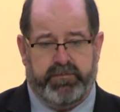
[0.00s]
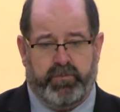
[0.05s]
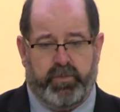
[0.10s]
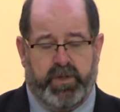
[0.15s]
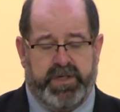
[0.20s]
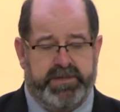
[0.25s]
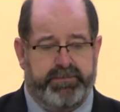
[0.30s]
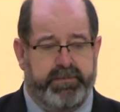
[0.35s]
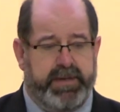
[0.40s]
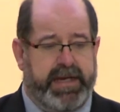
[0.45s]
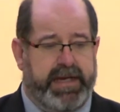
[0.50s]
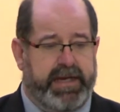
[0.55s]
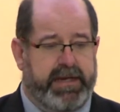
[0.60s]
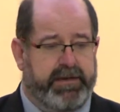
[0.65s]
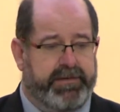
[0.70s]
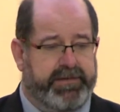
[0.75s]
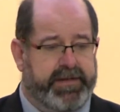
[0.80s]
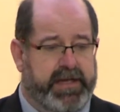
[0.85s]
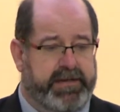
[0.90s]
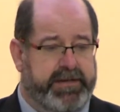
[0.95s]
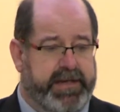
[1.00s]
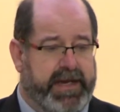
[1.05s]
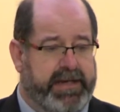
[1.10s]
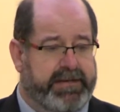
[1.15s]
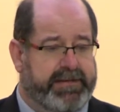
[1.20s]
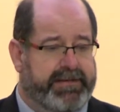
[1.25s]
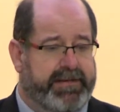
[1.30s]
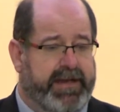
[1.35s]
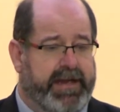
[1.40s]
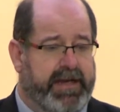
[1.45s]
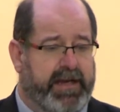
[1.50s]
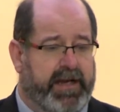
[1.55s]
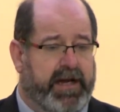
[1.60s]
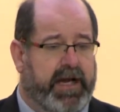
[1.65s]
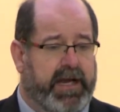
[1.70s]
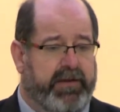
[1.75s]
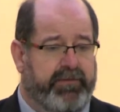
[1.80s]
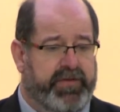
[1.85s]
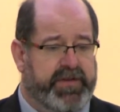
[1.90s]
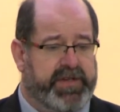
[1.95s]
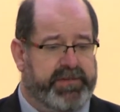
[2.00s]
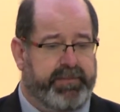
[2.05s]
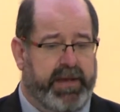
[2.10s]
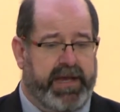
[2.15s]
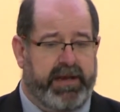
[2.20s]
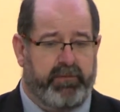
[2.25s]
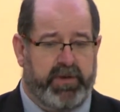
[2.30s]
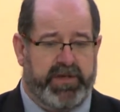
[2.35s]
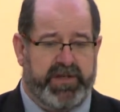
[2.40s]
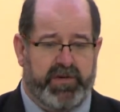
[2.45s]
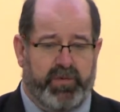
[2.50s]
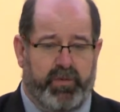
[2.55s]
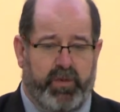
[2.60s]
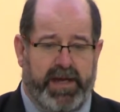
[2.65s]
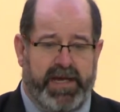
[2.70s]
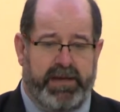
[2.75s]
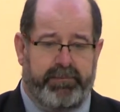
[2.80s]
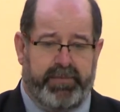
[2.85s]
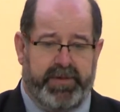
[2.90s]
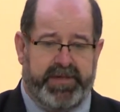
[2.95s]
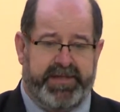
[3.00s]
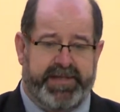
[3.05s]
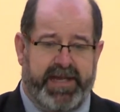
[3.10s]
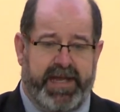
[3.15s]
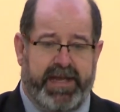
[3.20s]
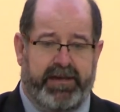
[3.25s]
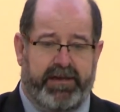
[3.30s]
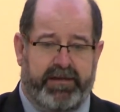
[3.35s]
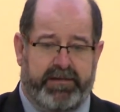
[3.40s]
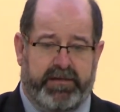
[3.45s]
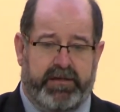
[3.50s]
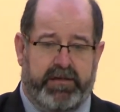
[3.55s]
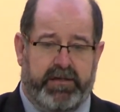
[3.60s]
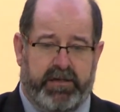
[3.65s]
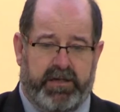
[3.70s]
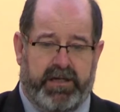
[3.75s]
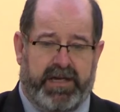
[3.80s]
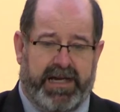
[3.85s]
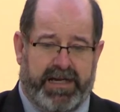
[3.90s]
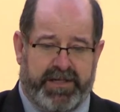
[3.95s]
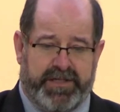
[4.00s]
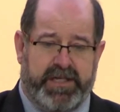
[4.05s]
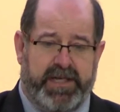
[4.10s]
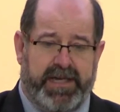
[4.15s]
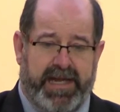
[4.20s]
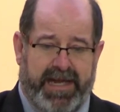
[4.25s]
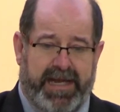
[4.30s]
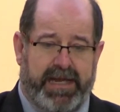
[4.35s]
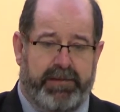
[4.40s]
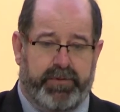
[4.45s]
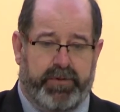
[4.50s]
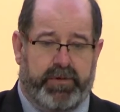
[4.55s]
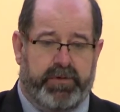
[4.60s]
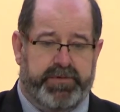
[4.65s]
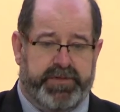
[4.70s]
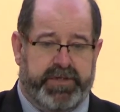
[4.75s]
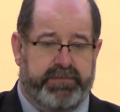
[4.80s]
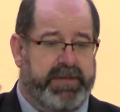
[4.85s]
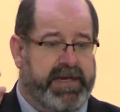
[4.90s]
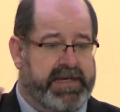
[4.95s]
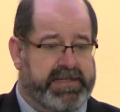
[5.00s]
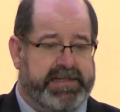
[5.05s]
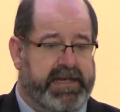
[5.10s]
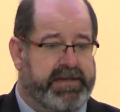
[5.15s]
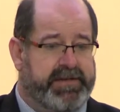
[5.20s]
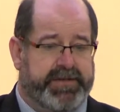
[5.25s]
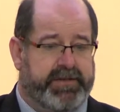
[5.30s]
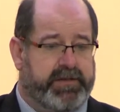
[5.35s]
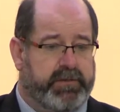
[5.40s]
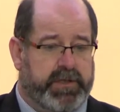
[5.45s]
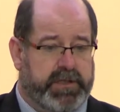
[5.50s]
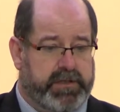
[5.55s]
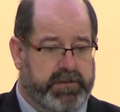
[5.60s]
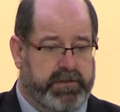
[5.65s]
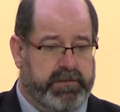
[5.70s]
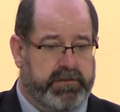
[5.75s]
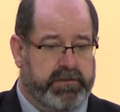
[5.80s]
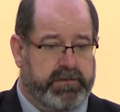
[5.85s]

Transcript: which means their day-to-day life is spent with 20% actually able to make sense of the world.